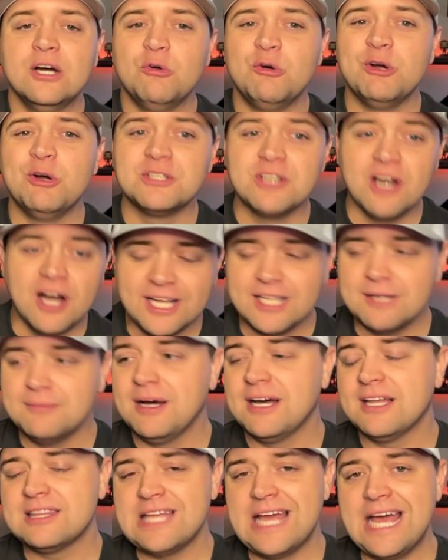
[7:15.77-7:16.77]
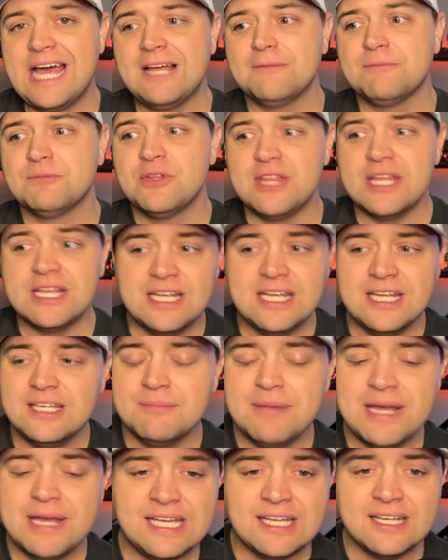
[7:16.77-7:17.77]
We were talking about that. Do they need
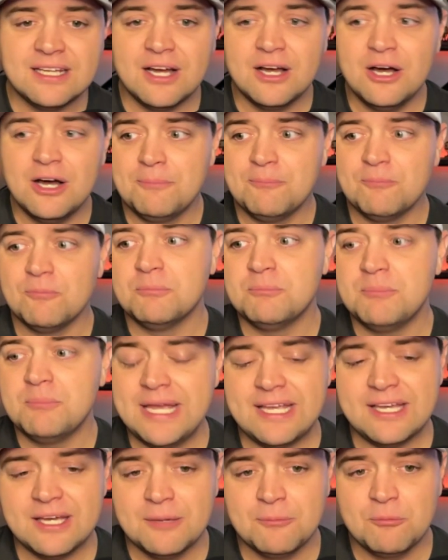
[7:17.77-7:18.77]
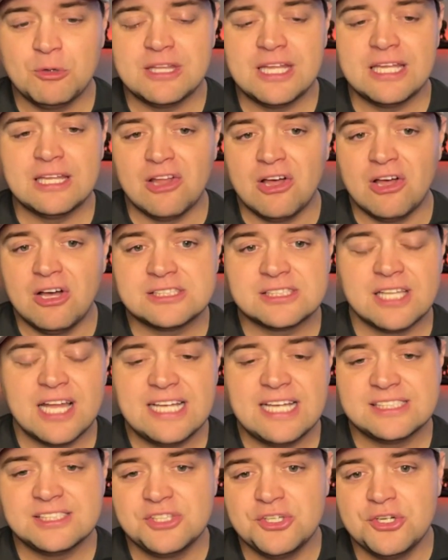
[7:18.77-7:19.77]
to make up what they lost
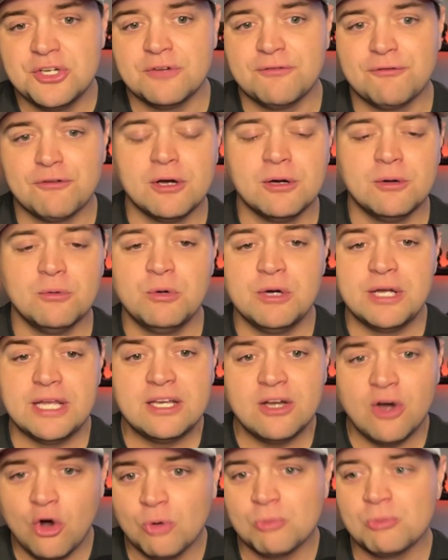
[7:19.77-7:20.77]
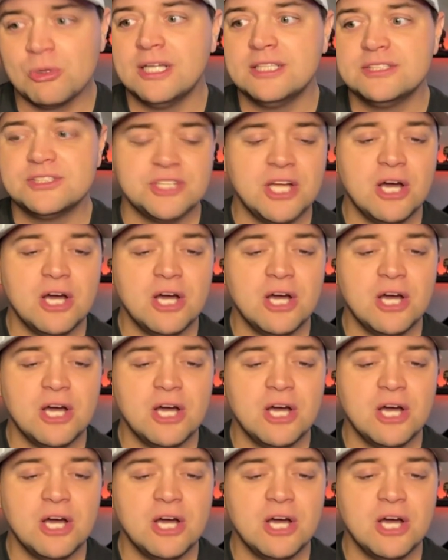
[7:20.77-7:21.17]
last year in home runs?